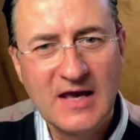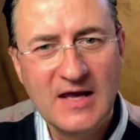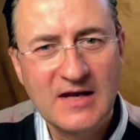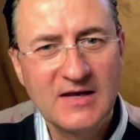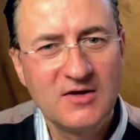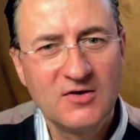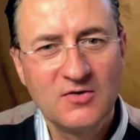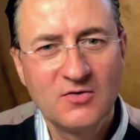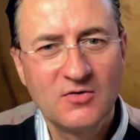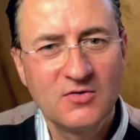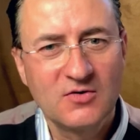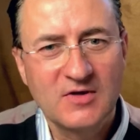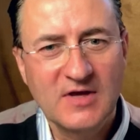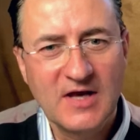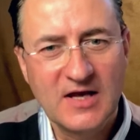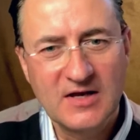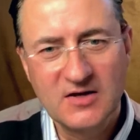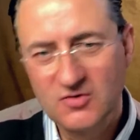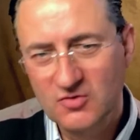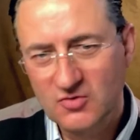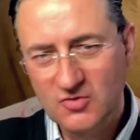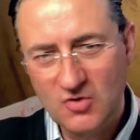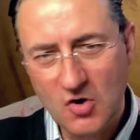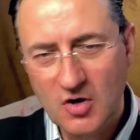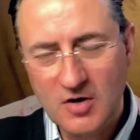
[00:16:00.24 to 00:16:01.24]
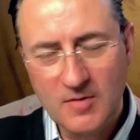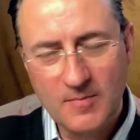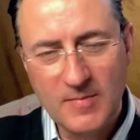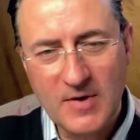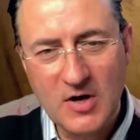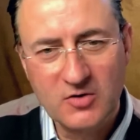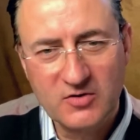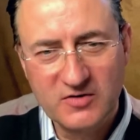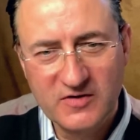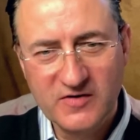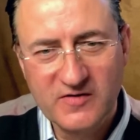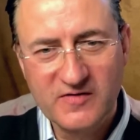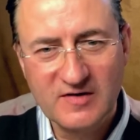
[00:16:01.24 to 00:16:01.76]
Can you talk
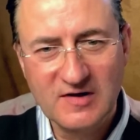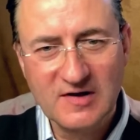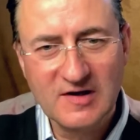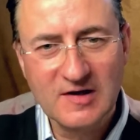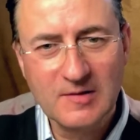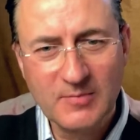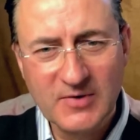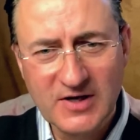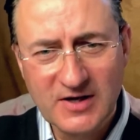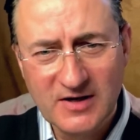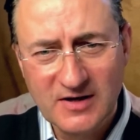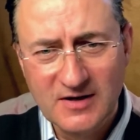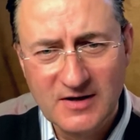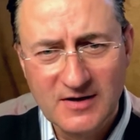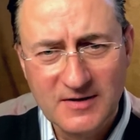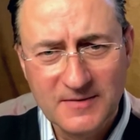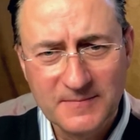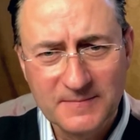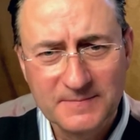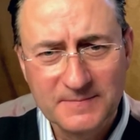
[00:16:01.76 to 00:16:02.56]
about this a little bit?